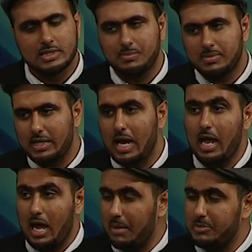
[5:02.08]
something, and
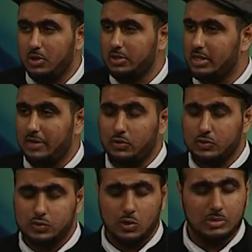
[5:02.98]
I'm a doctor and I've got
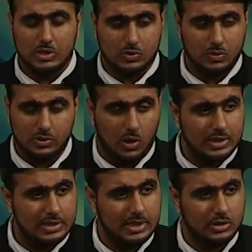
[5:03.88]
so many stories,
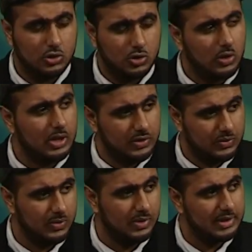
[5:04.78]
honestly, shocking
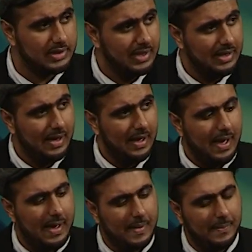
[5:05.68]
stories.
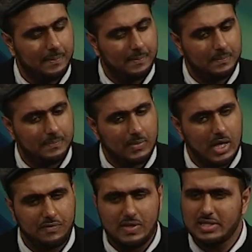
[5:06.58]

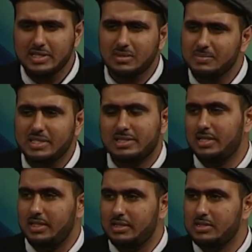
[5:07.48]
if he does something
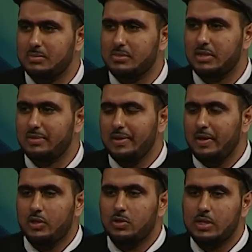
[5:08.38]
silly, does something,
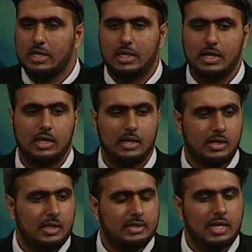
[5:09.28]

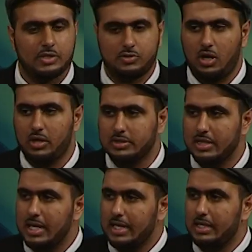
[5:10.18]
he takes drugs,
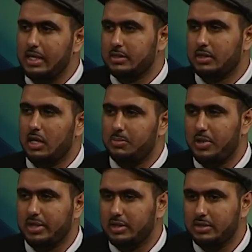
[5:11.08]
he gets a girl
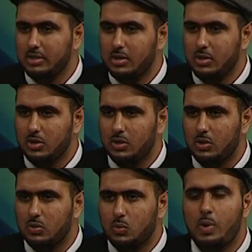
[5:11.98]
pregnant,
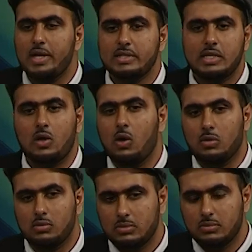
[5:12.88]
where does he go?
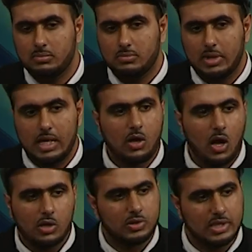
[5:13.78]
He can't
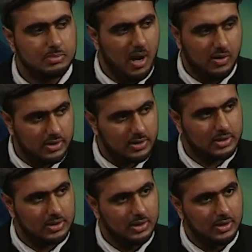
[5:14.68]
go to his parents.